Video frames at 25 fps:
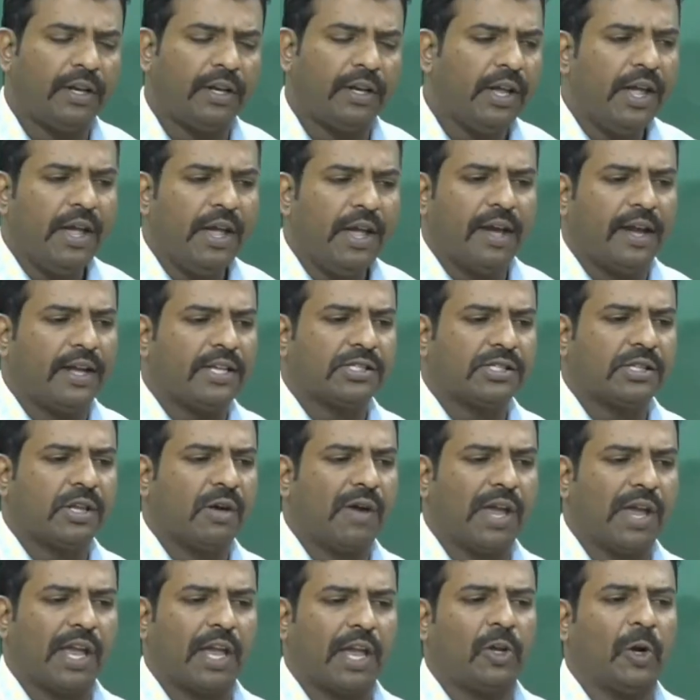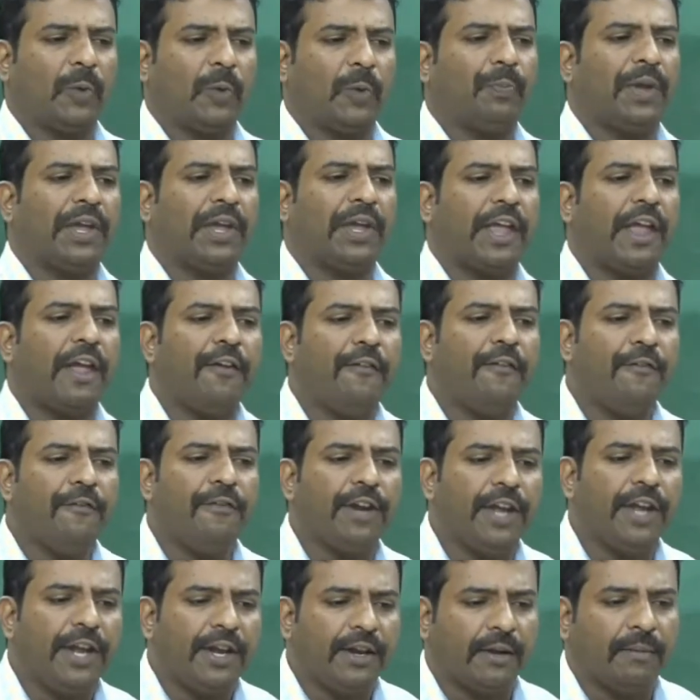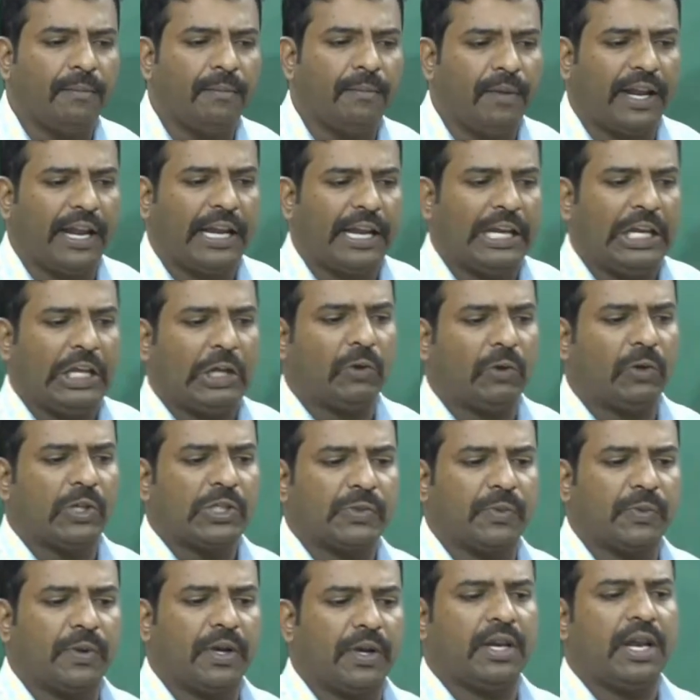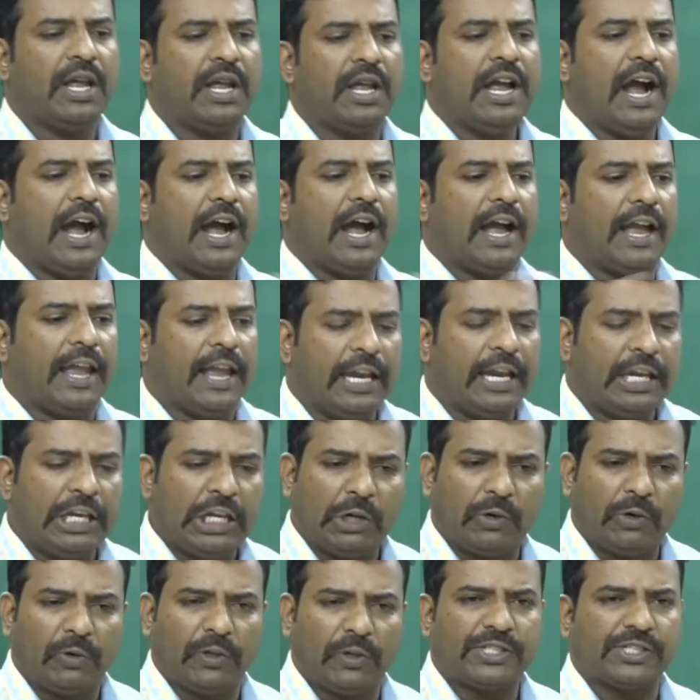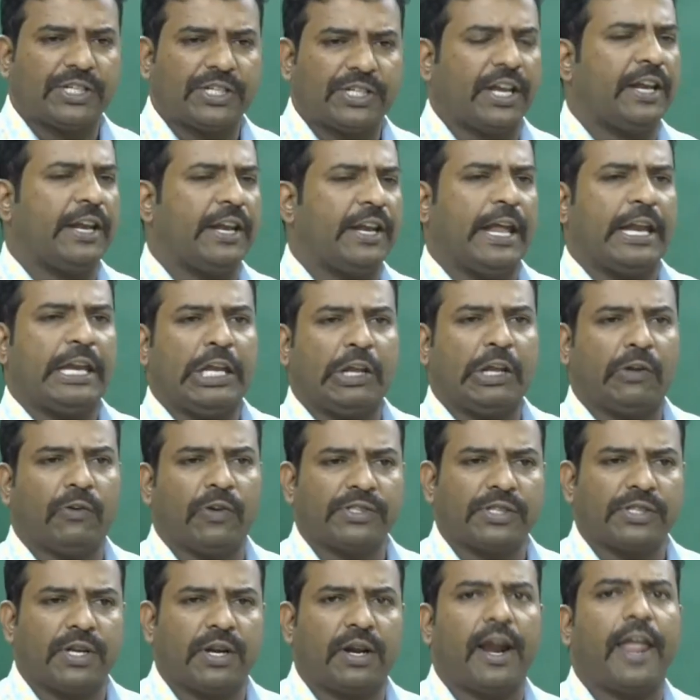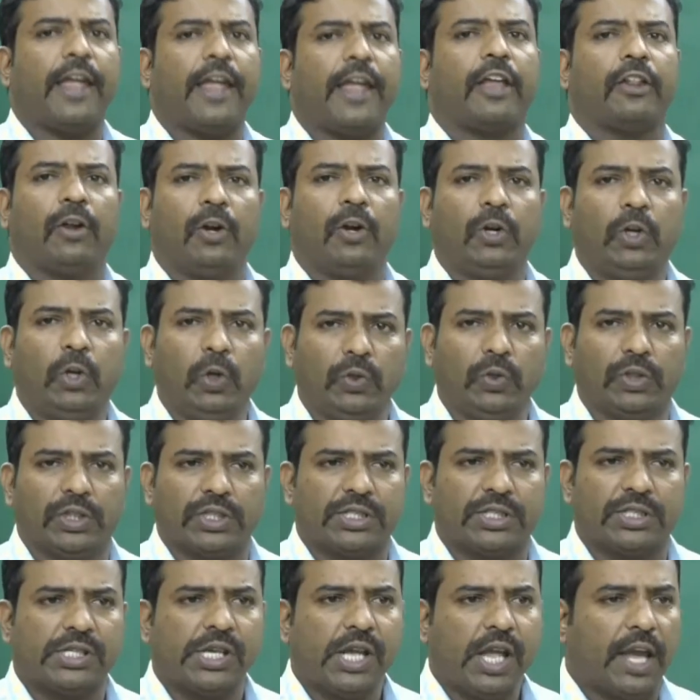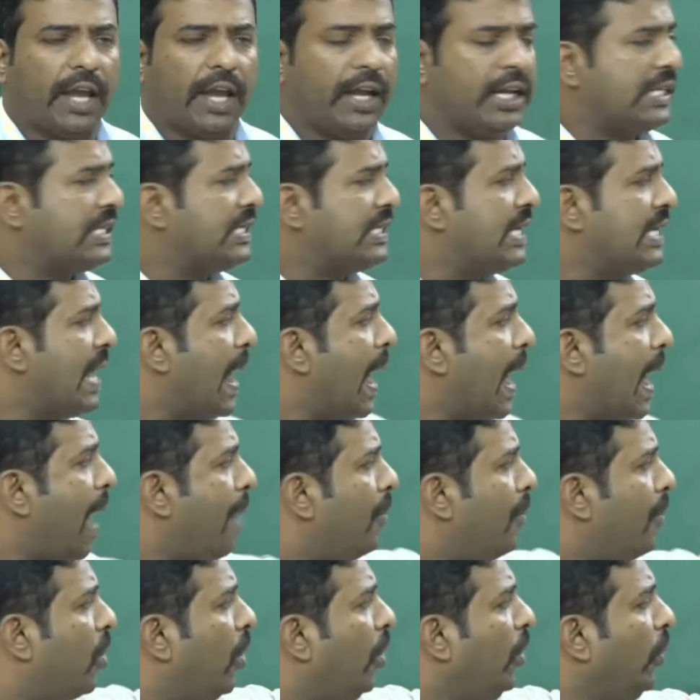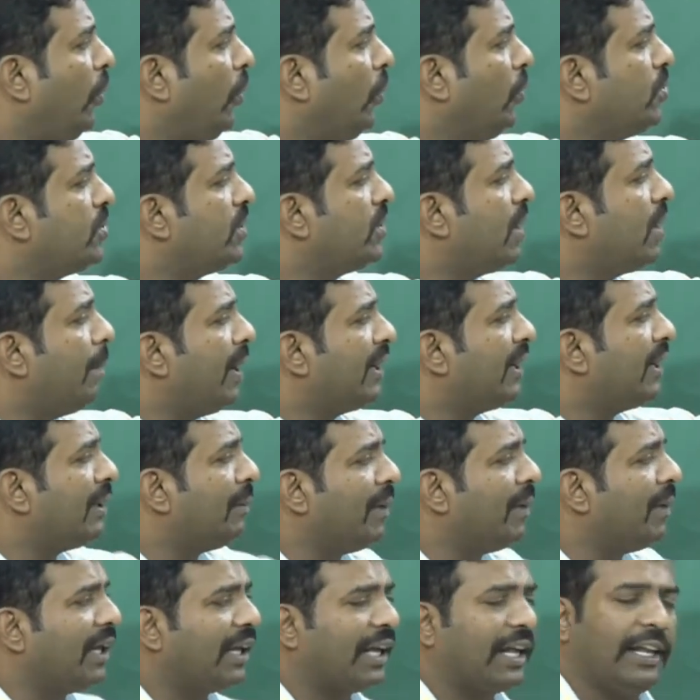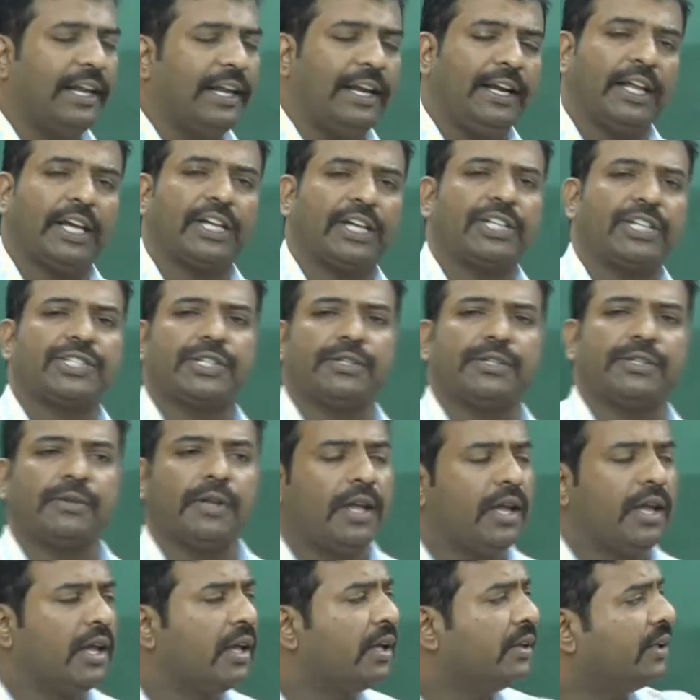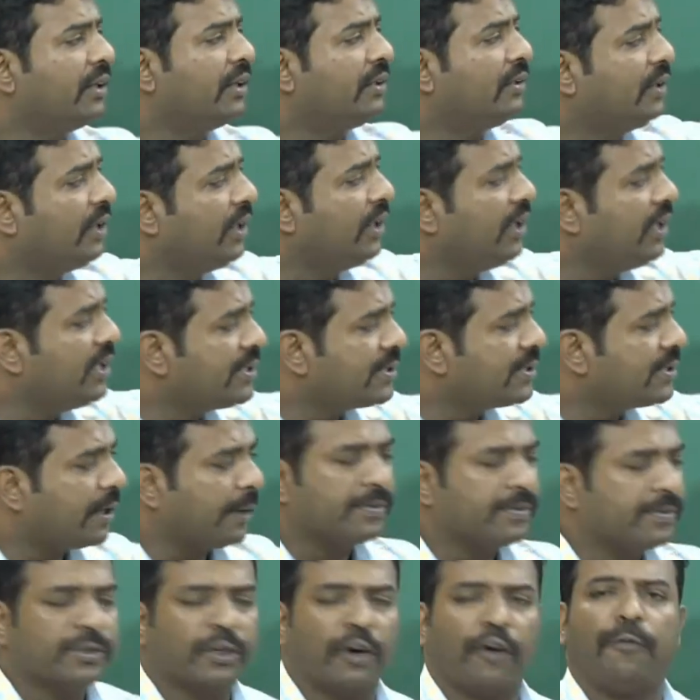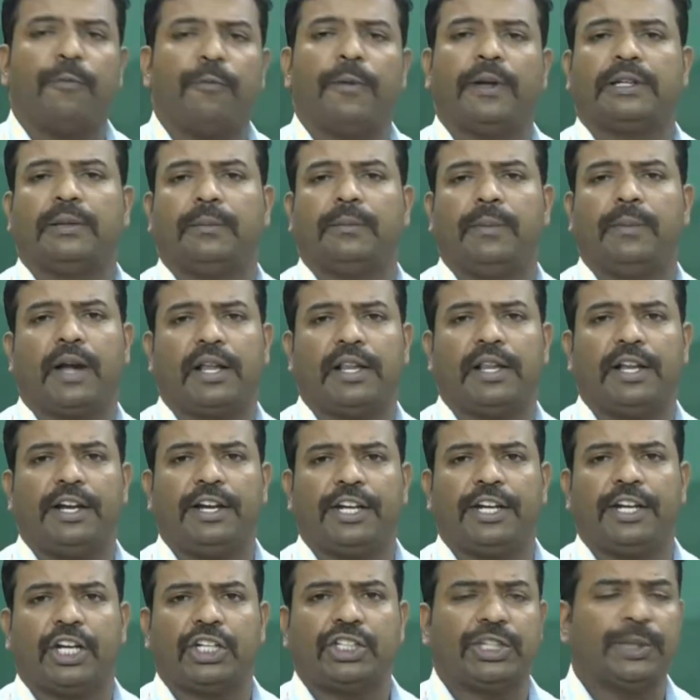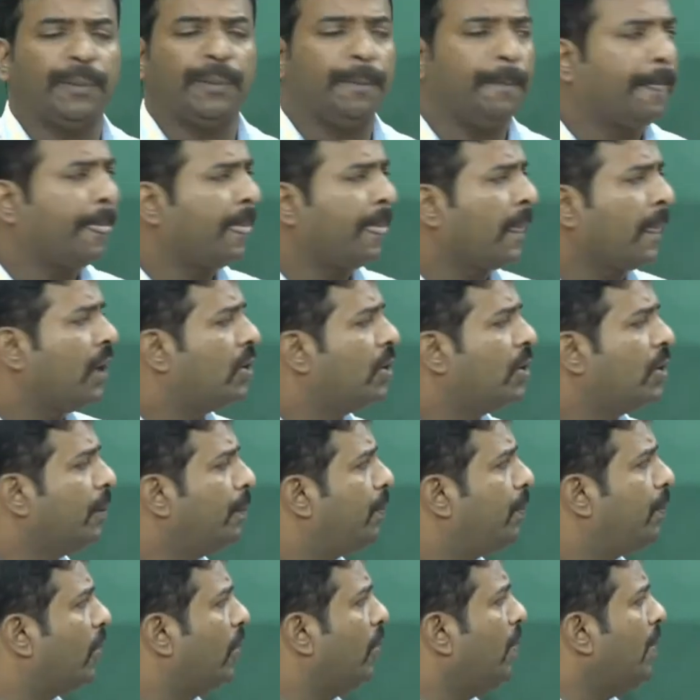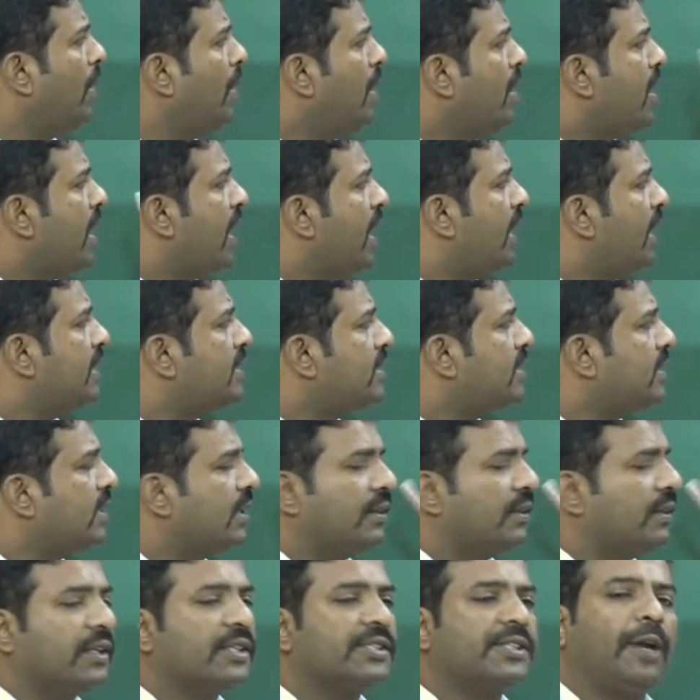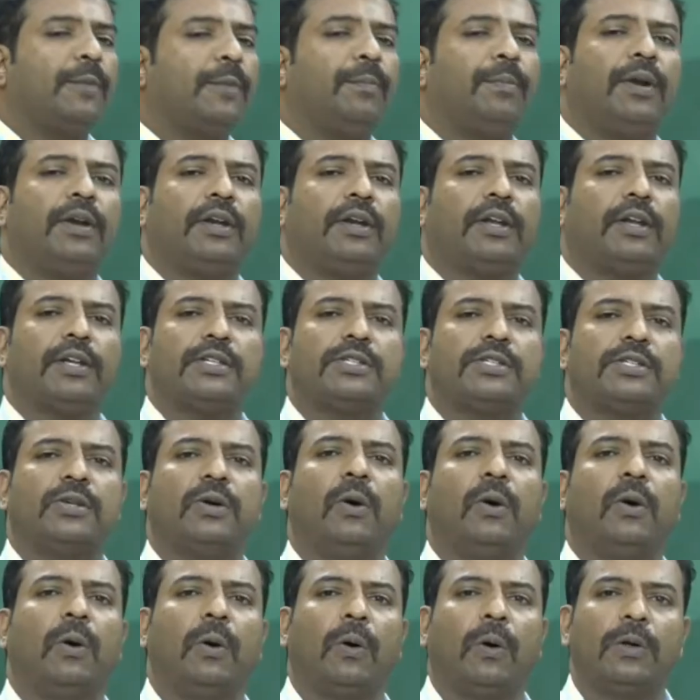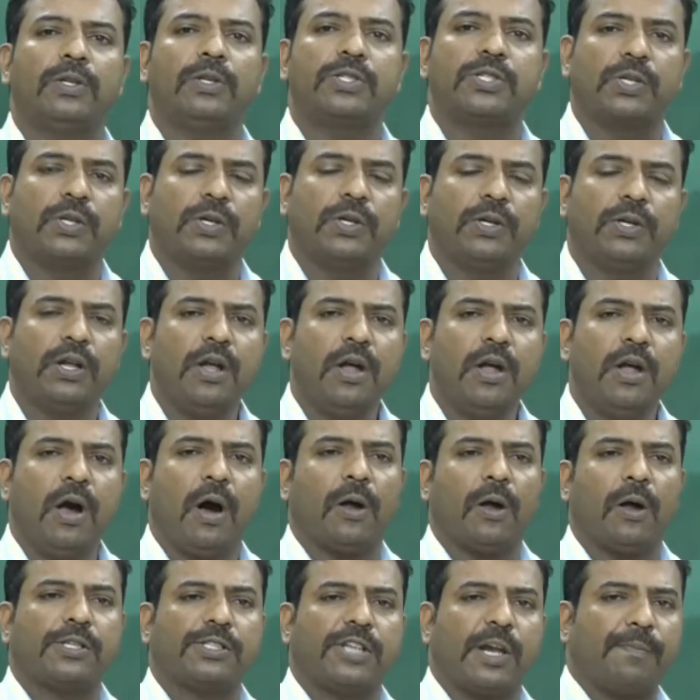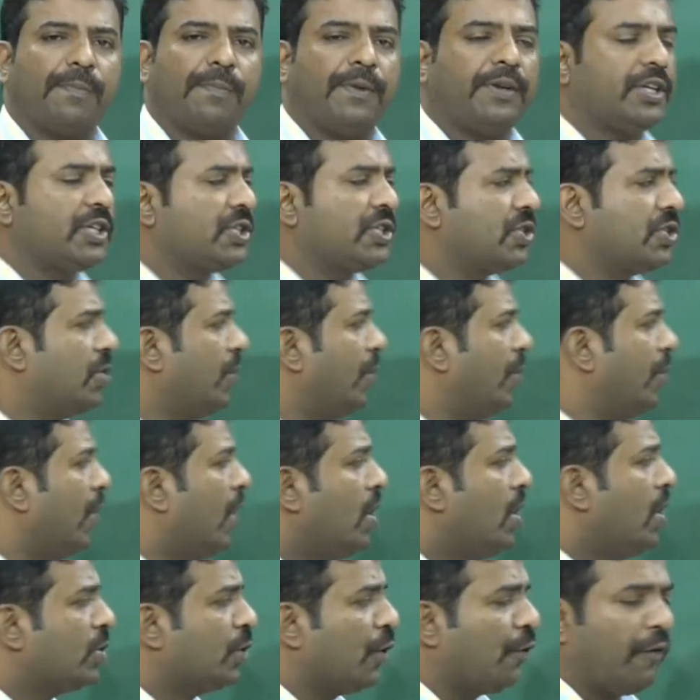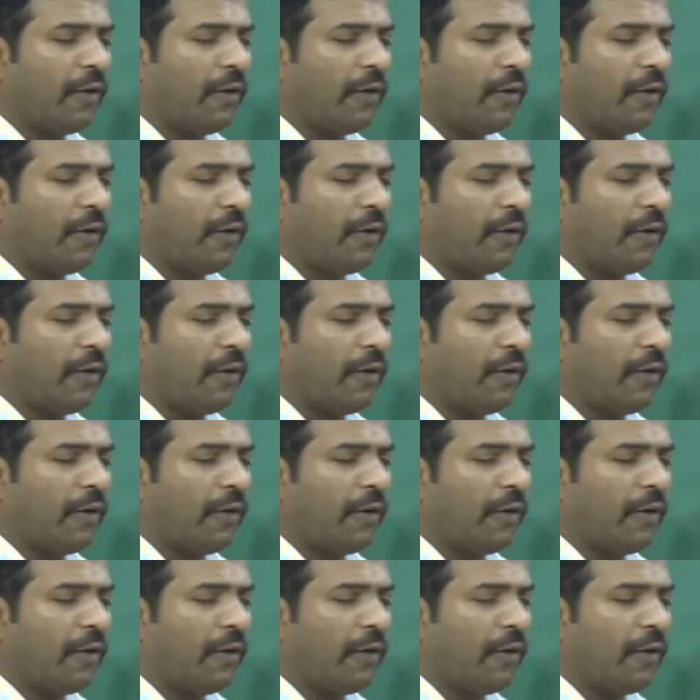Fine. Hence now I cannot pick every number n equals 1, n equals 10, n equals 100. I cannot do this. Hence I am going to use the mathematical induction, the 3 steps of mathematical induction to prove that the statement is holds good or statement is good.